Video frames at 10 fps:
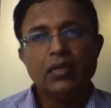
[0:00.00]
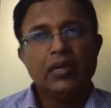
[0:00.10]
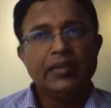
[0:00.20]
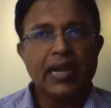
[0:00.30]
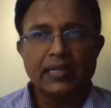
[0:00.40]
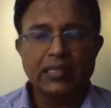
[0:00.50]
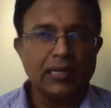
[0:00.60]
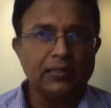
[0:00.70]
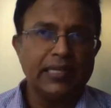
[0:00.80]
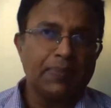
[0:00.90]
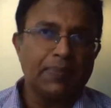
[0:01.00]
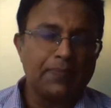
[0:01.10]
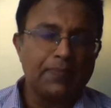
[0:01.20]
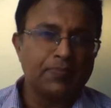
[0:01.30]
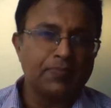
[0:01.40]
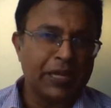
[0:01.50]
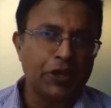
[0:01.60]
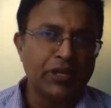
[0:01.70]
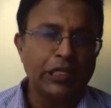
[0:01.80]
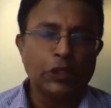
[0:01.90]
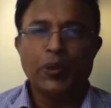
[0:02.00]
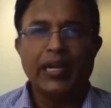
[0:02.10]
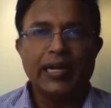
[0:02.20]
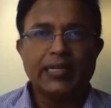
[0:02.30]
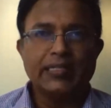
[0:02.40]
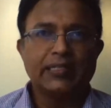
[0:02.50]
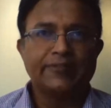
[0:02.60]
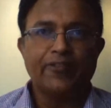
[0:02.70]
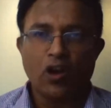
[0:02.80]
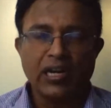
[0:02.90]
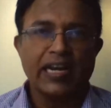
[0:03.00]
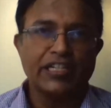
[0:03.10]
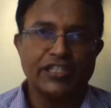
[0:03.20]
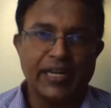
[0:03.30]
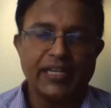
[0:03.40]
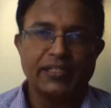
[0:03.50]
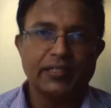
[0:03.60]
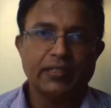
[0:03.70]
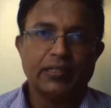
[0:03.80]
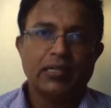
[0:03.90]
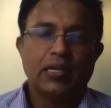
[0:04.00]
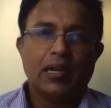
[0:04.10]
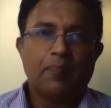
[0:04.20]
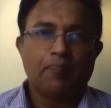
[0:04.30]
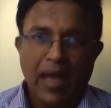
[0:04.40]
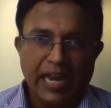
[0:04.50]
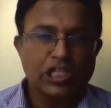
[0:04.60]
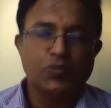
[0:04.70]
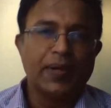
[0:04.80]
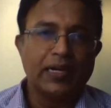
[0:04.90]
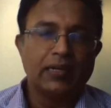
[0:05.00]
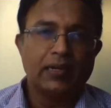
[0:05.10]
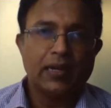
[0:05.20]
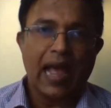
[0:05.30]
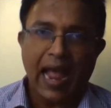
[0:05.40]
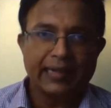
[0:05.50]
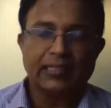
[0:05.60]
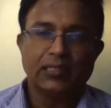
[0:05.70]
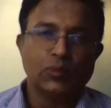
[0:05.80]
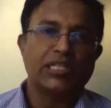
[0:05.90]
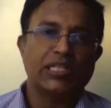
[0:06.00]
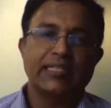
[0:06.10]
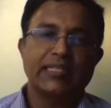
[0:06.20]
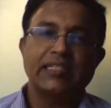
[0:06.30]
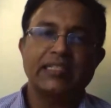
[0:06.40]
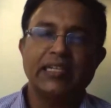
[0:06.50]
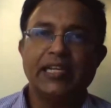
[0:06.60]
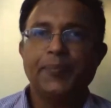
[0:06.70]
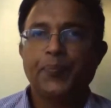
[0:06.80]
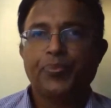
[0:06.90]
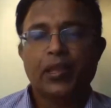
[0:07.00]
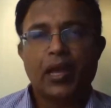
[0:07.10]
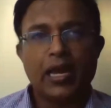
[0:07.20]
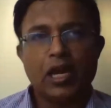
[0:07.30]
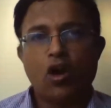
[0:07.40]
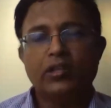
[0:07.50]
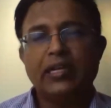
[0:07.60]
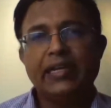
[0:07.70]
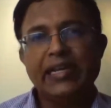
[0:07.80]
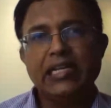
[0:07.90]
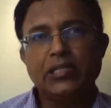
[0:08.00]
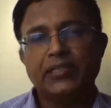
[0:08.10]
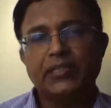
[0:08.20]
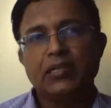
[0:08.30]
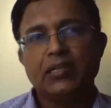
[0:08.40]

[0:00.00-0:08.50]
The other thing perhaps peculiar to India is the Foreign Exchange Management Act, which is essentially a law that deals with